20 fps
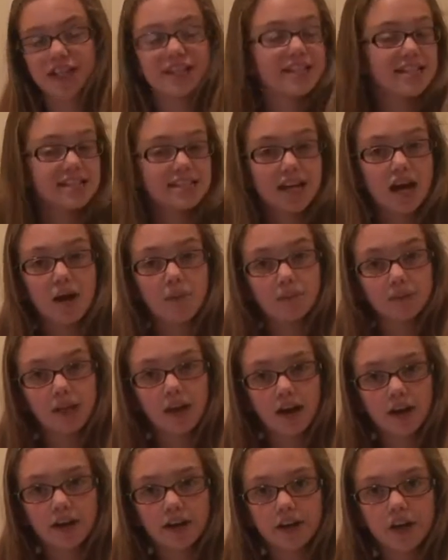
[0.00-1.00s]
It is not
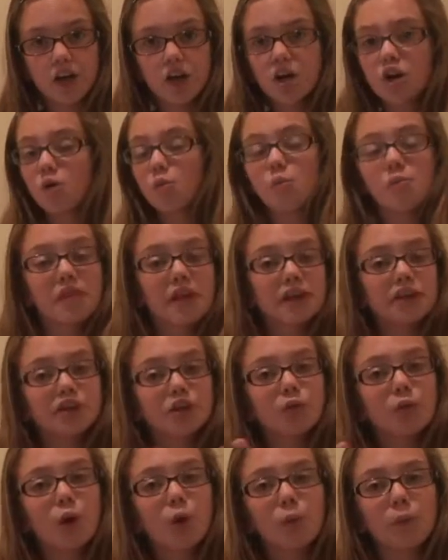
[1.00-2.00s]
blood. When they
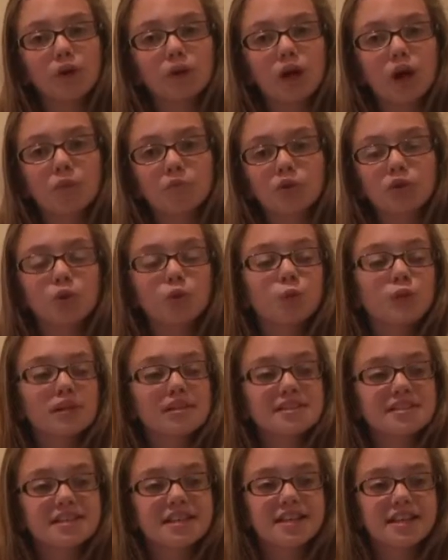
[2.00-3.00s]
do open up, you will
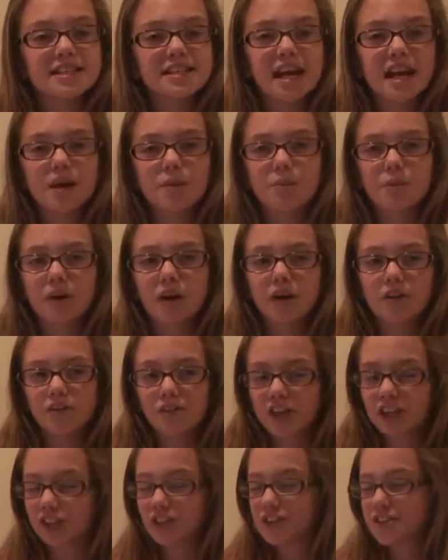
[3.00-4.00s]
see a type of,
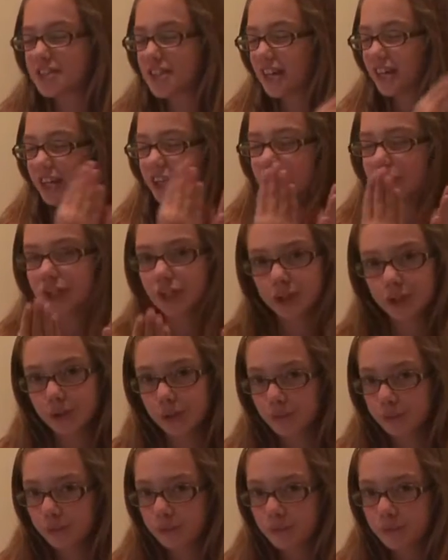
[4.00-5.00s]
it looks like
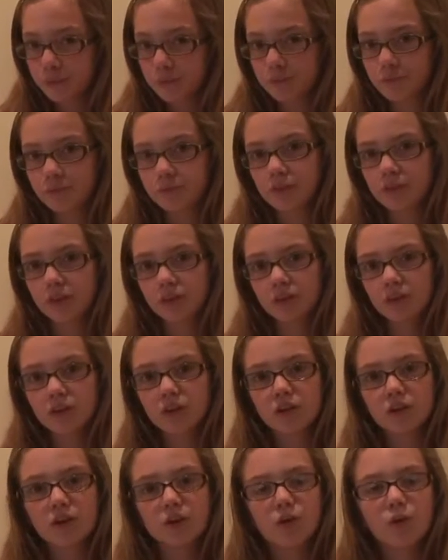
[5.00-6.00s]
goo,
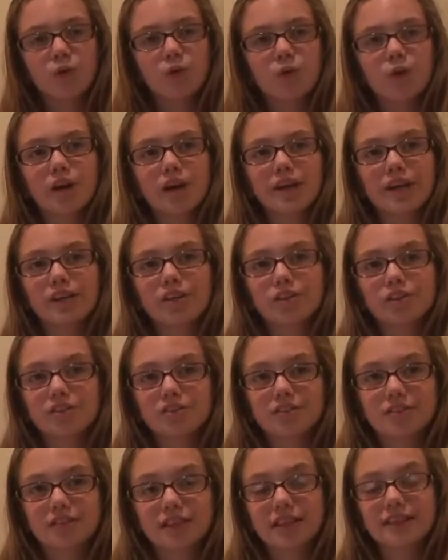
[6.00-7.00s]
or
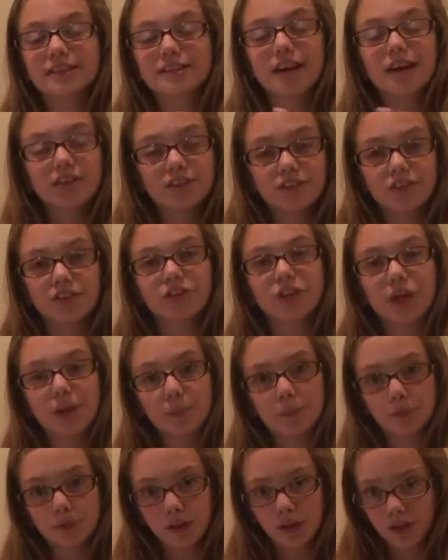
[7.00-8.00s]
it does look
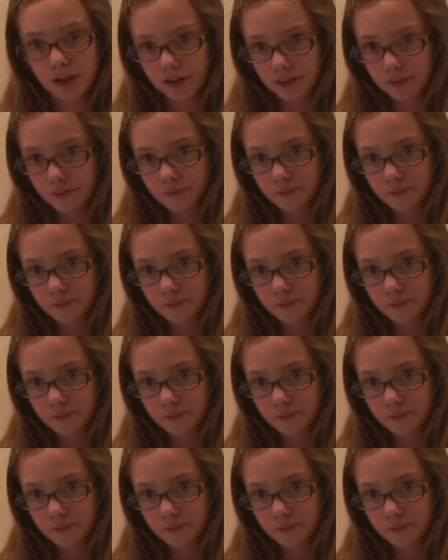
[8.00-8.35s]
like blood.